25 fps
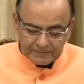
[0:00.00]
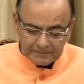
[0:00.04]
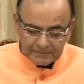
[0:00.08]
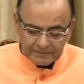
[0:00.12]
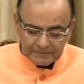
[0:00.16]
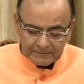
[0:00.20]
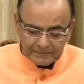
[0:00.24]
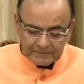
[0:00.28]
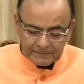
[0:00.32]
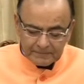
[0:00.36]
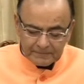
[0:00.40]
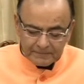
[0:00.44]

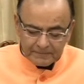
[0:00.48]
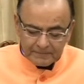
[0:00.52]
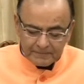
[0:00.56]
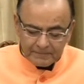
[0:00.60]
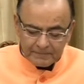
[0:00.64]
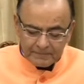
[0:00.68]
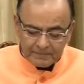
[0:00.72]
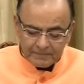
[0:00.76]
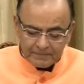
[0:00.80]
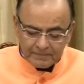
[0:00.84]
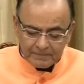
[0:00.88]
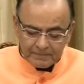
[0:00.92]

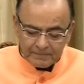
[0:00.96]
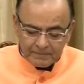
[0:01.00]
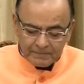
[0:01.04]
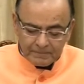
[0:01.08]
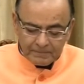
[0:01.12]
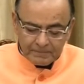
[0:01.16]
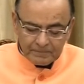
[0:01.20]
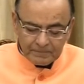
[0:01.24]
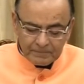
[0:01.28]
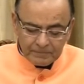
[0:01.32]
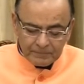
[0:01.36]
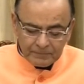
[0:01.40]

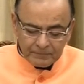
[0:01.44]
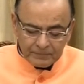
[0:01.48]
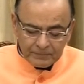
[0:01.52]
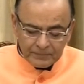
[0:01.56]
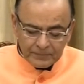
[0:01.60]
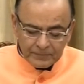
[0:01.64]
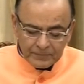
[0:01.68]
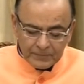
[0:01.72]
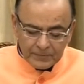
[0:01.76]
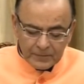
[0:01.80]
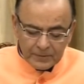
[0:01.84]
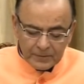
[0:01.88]

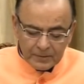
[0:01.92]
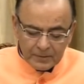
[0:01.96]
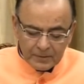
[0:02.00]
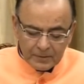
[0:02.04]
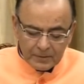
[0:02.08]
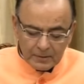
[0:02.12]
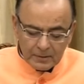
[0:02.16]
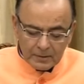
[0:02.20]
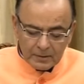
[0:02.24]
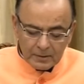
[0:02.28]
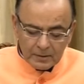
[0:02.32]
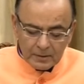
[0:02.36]

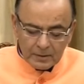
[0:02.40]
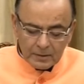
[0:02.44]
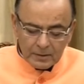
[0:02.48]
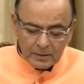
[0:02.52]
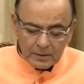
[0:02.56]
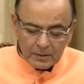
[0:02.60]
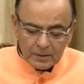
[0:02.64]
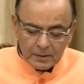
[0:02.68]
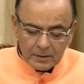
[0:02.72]
Nothing is said.